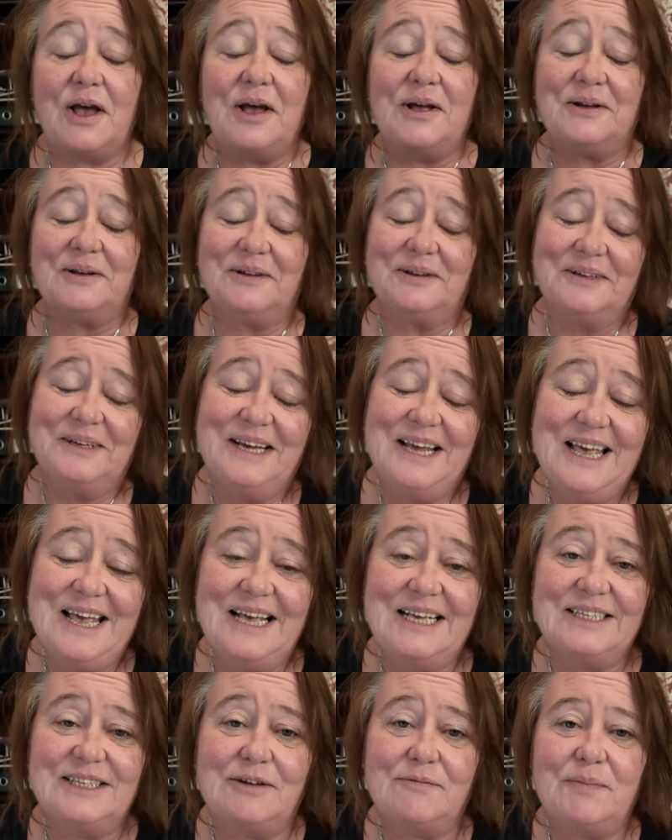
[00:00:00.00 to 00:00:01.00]

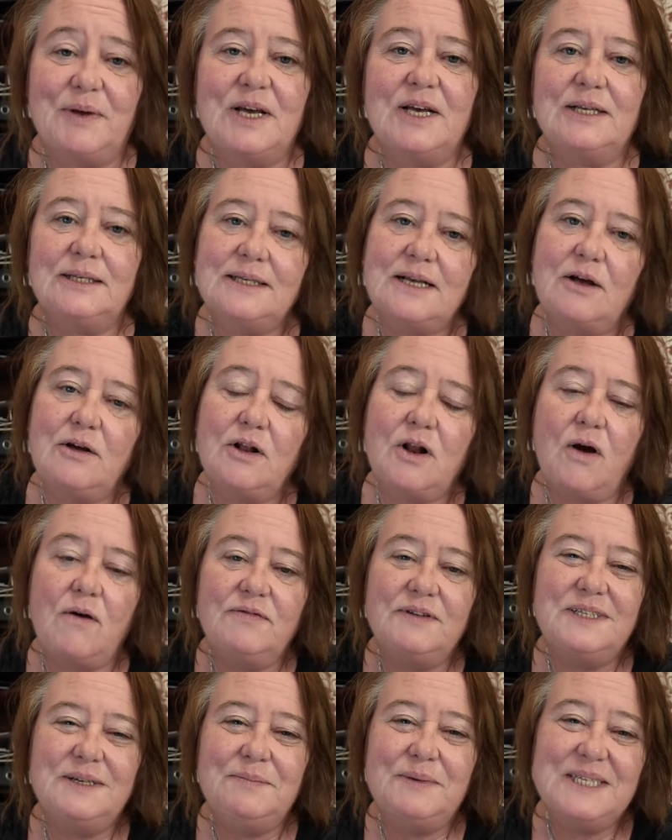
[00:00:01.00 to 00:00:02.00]
So because I'll
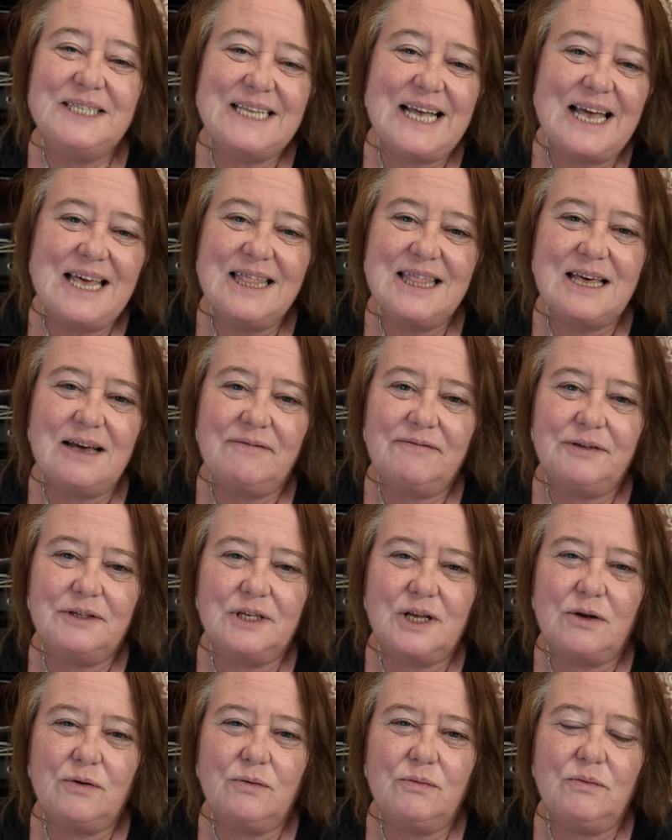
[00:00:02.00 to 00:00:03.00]
obviously be staying there for
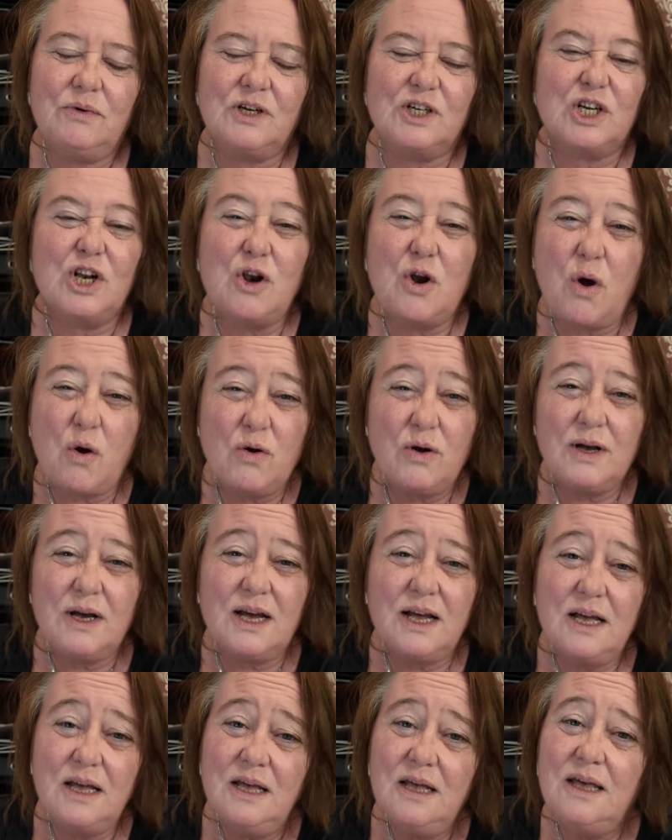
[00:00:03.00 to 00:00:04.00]
so much
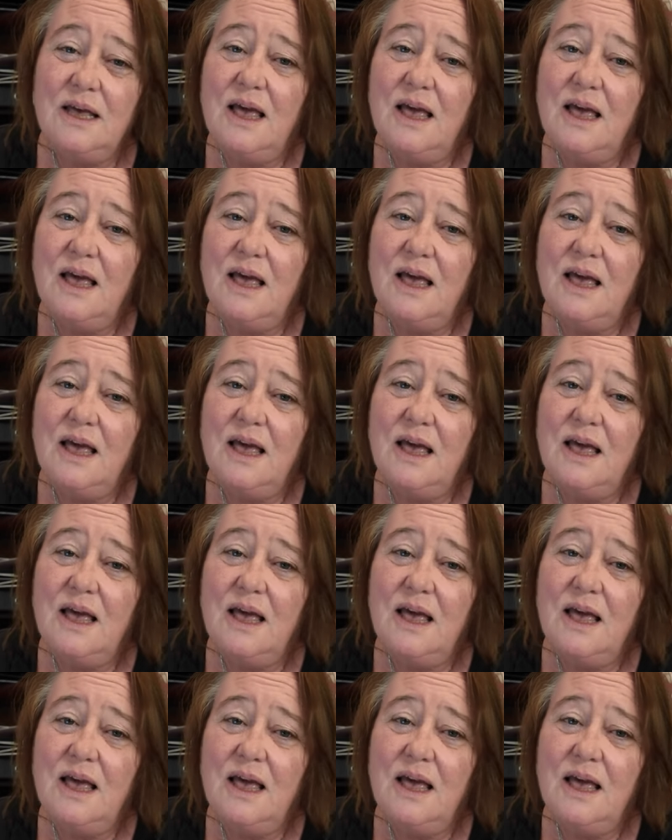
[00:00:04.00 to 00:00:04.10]
longer,